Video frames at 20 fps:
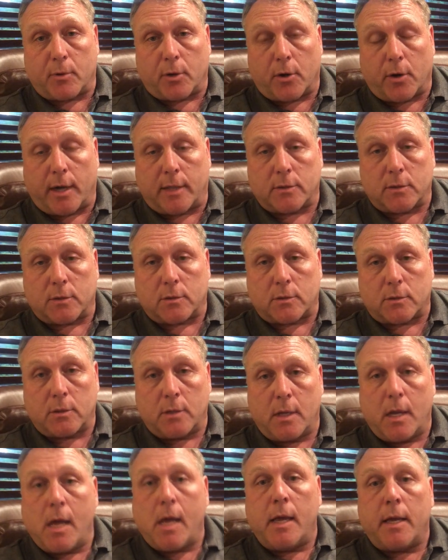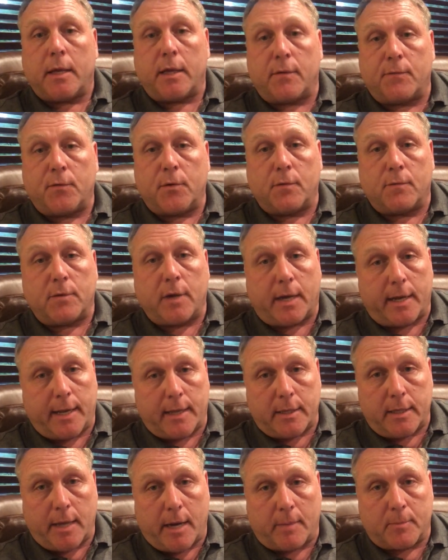progresses. If you've not
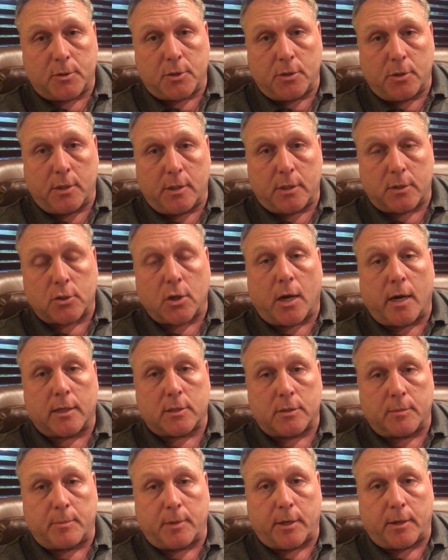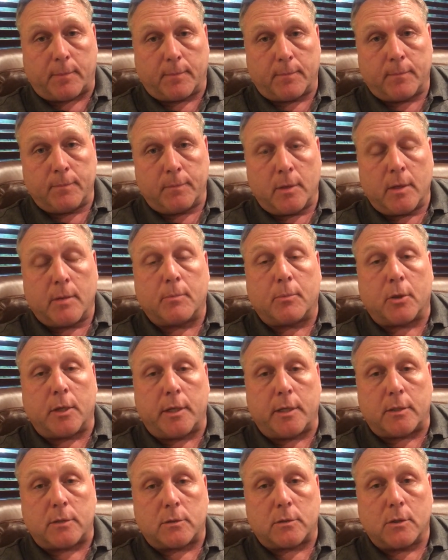had the opportunity to talk to me,
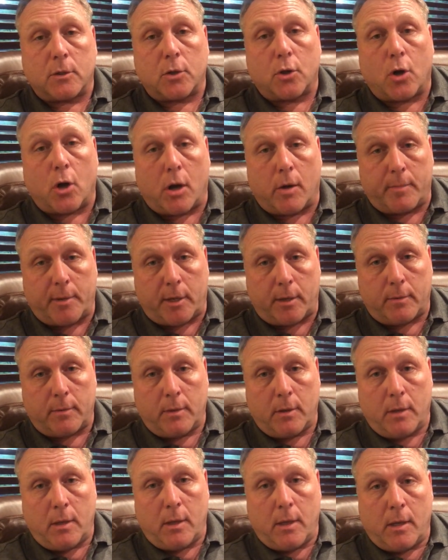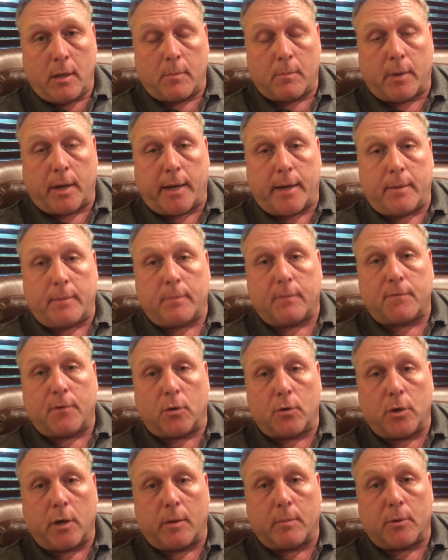please call me. My
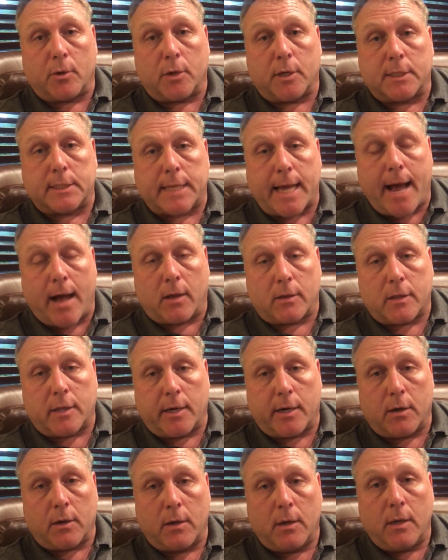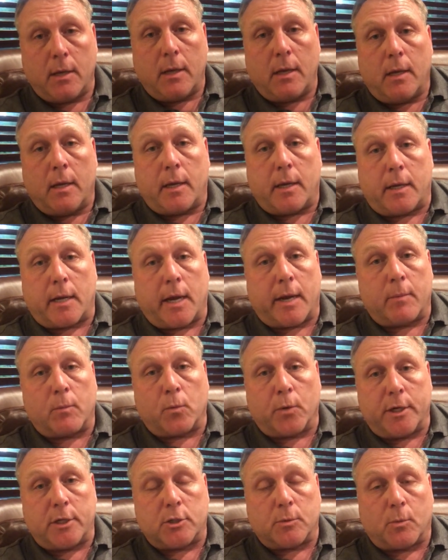phone number is out there, and I am
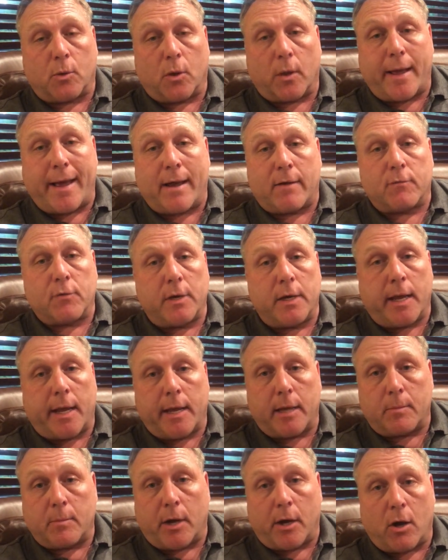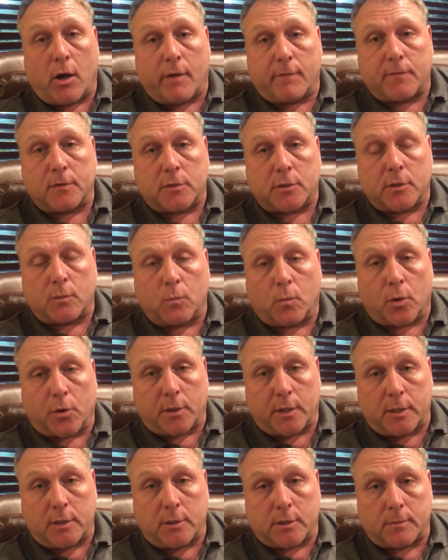reachable every day in my office in
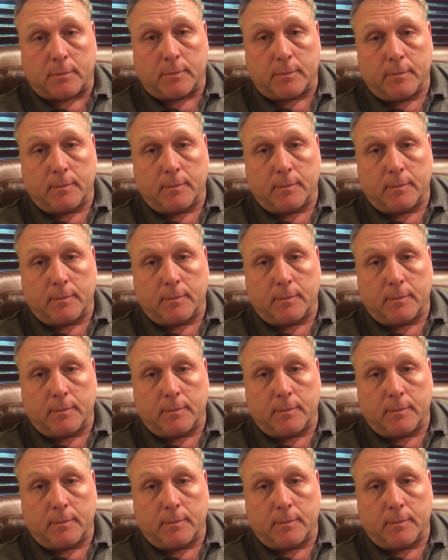Worthington.